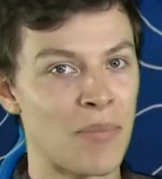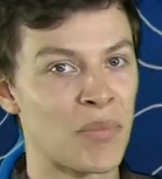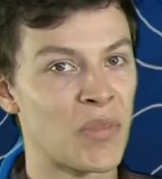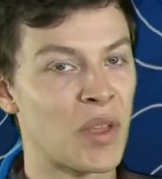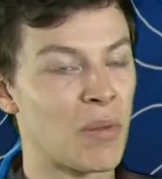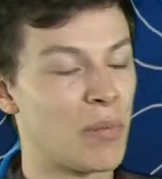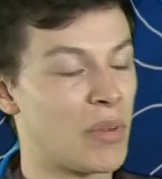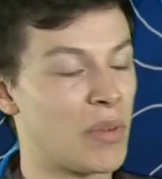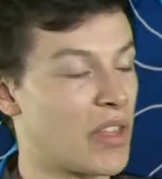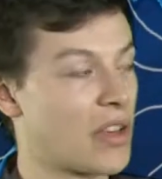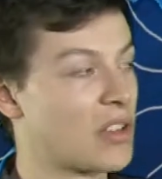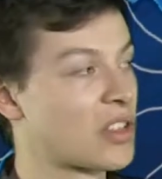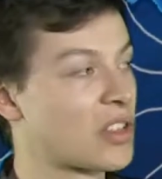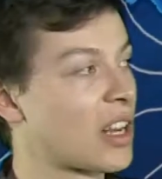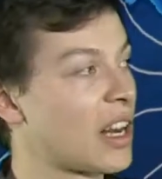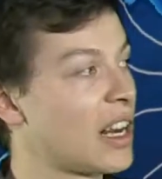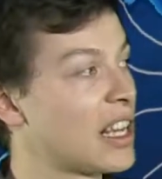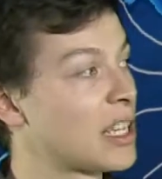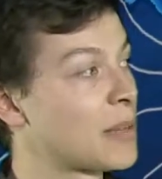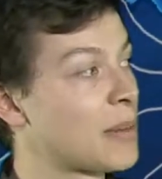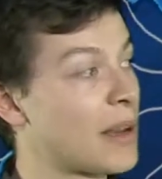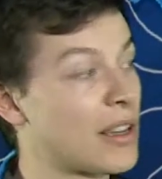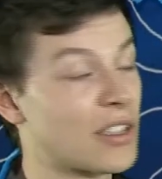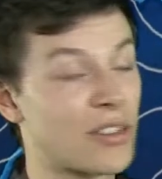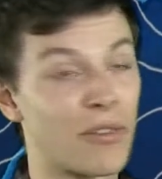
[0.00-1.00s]
But those clear
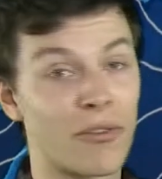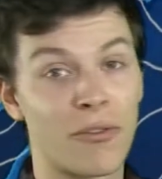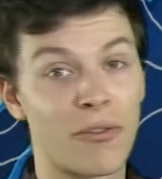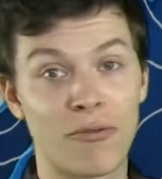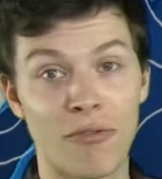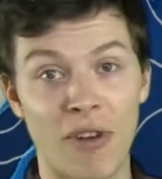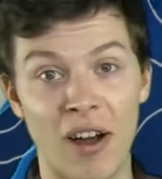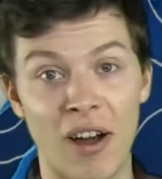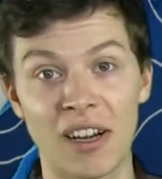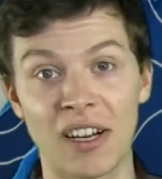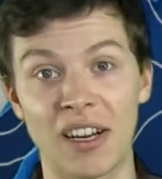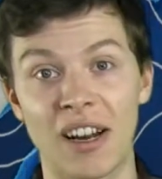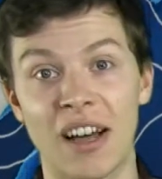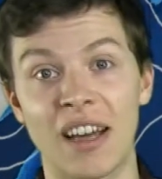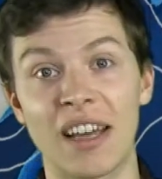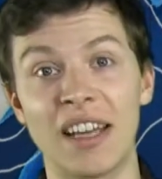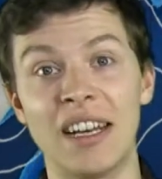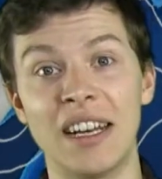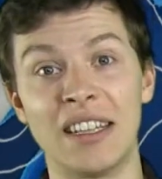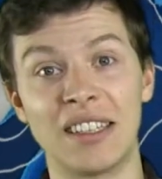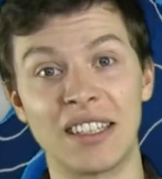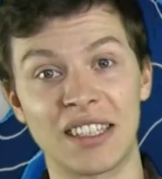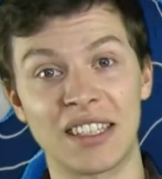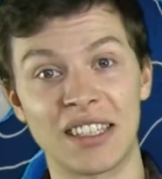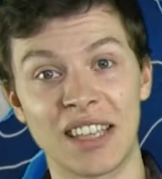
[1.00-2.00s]
spells on Friday night and
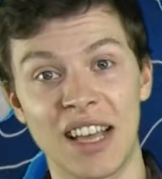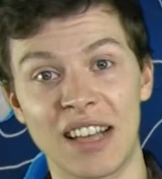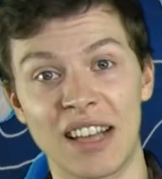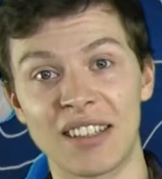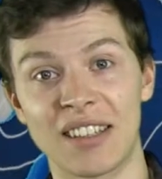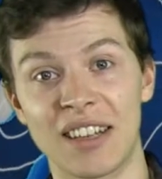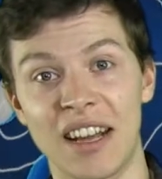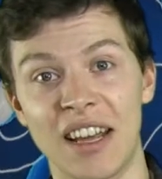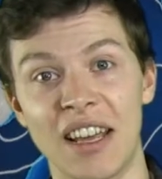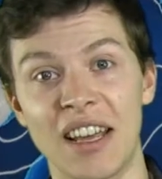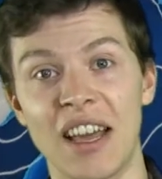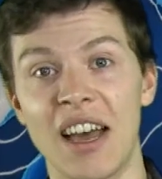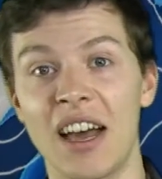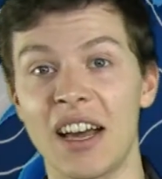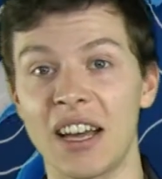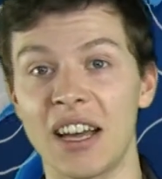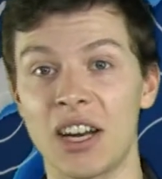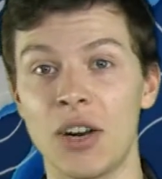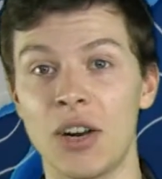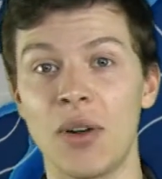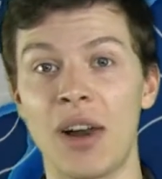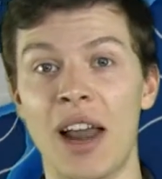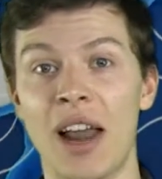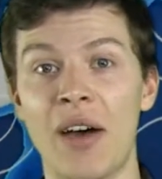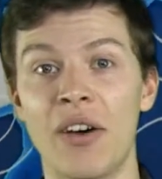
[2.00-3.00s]
into Saturday are going
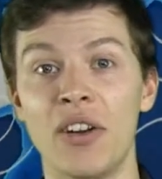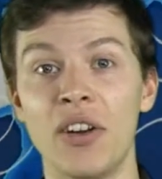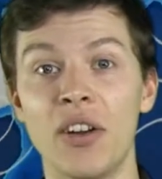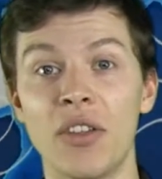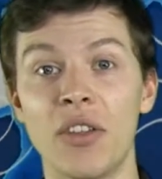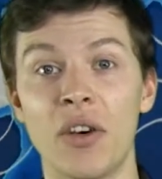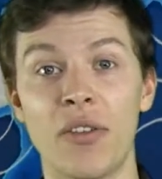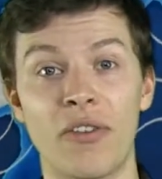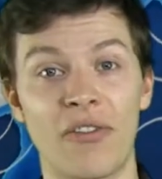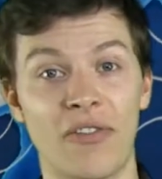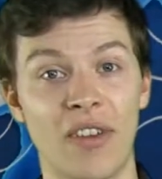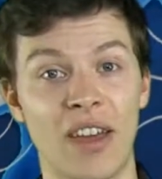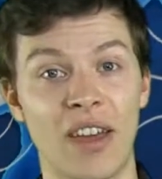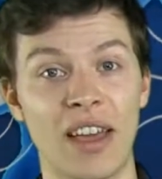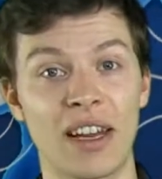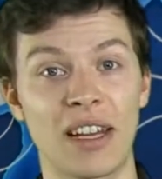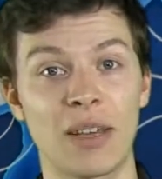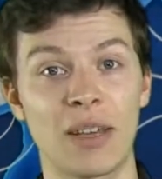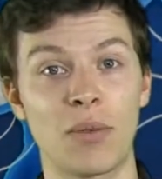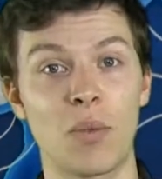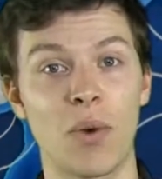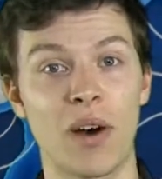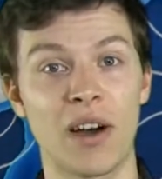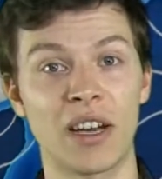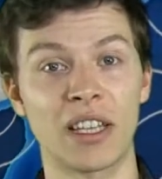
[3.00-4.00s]
to allow another fairly
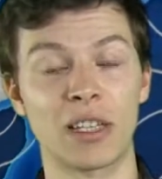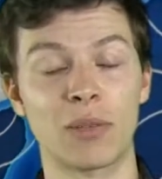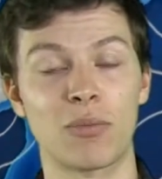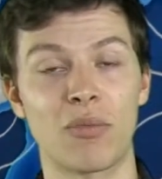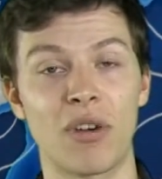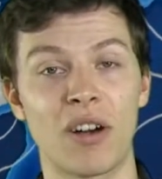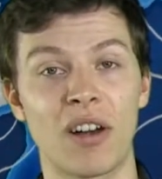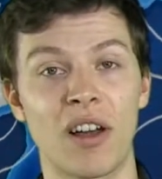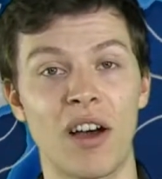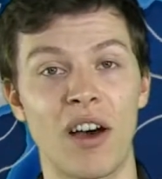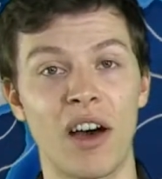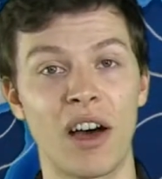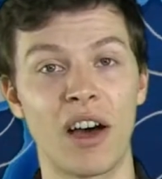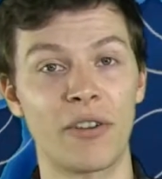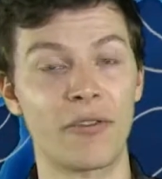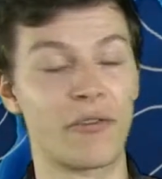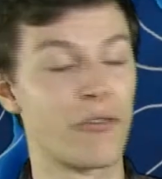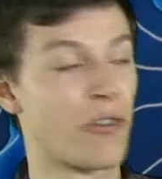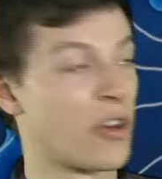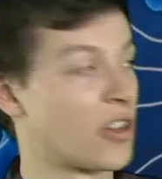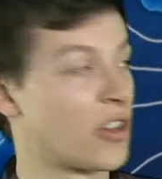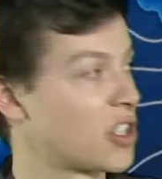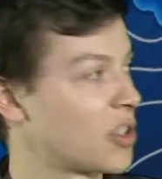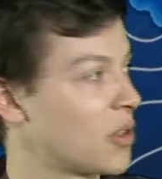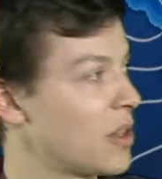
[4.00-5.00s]
widespread hard frost.